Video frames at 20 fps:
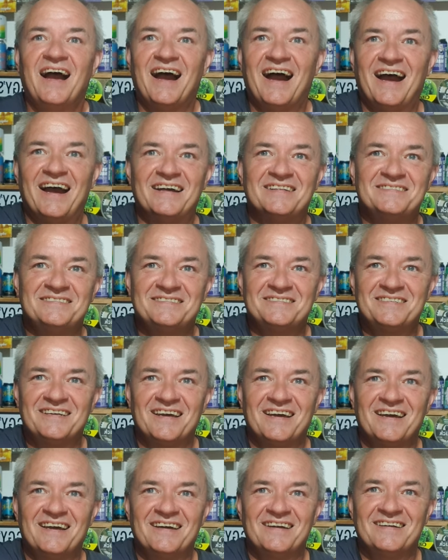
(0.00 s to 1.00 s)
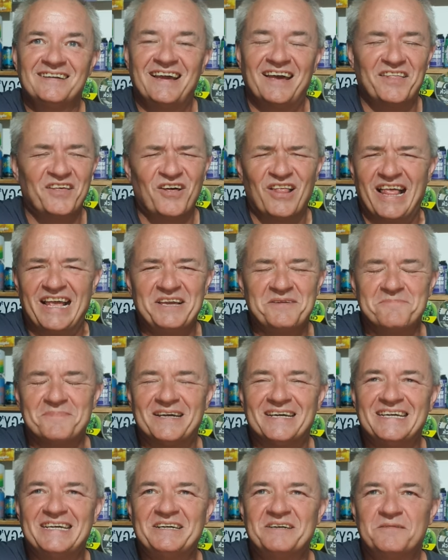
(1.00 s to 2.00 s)
And uh, yeah, they'll hate
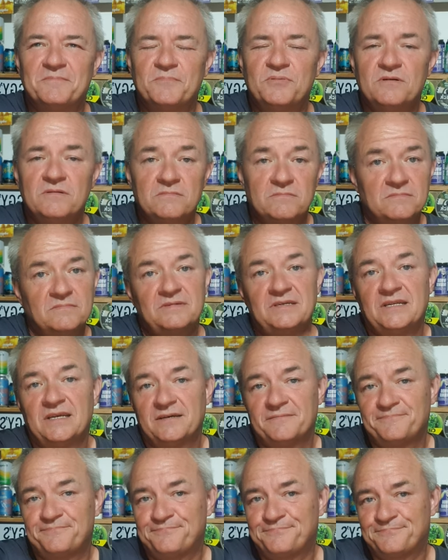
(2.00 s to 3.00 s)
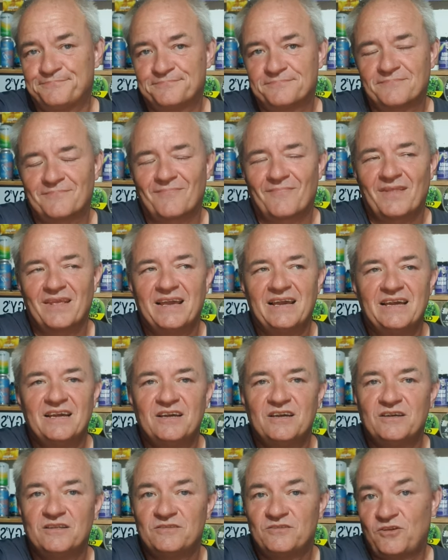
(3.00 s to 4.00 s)
me you know,
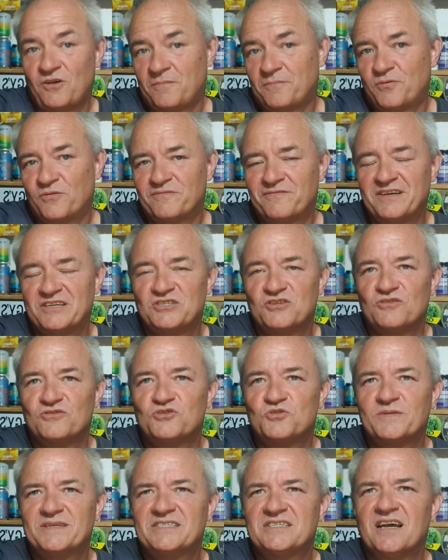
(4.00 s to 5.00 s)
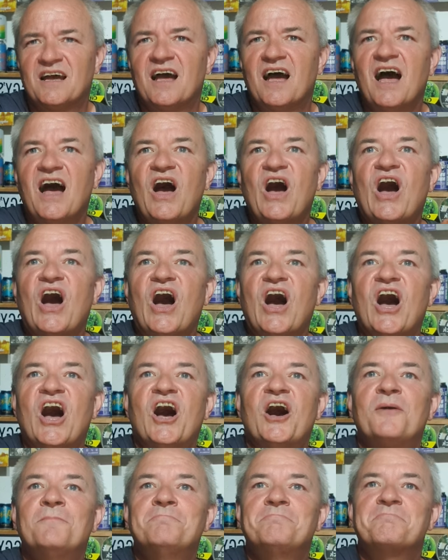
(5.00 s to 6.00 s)
don't put things on Twitter.
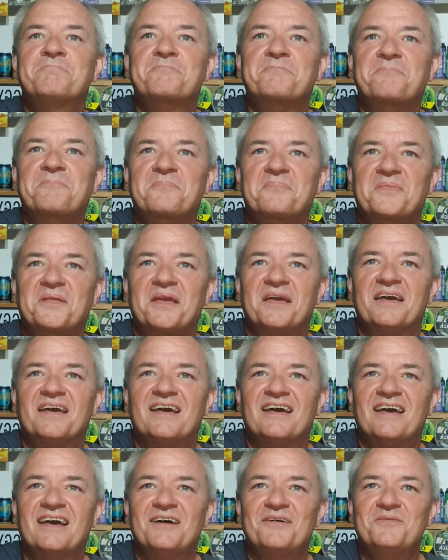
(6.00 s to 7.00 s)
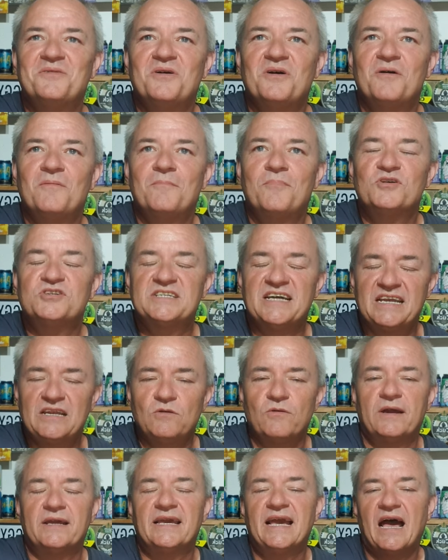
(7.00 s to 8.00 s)
Um, but
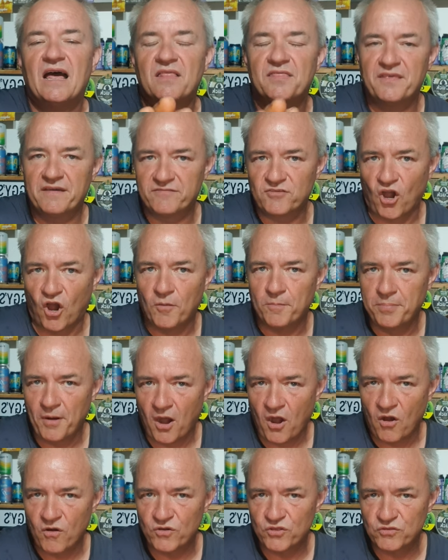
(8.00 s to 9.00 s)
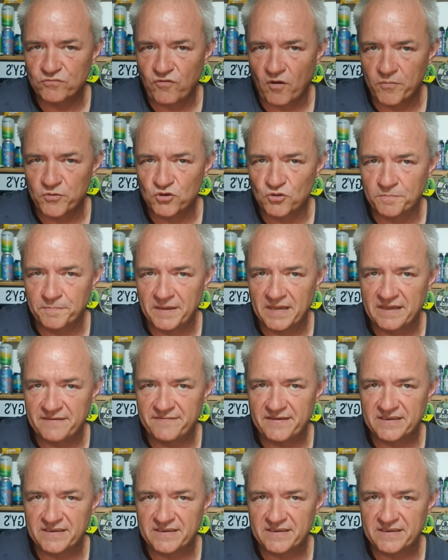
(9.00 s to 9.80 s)
anyway, yeah, they've got a bar at the Robin Hood Beer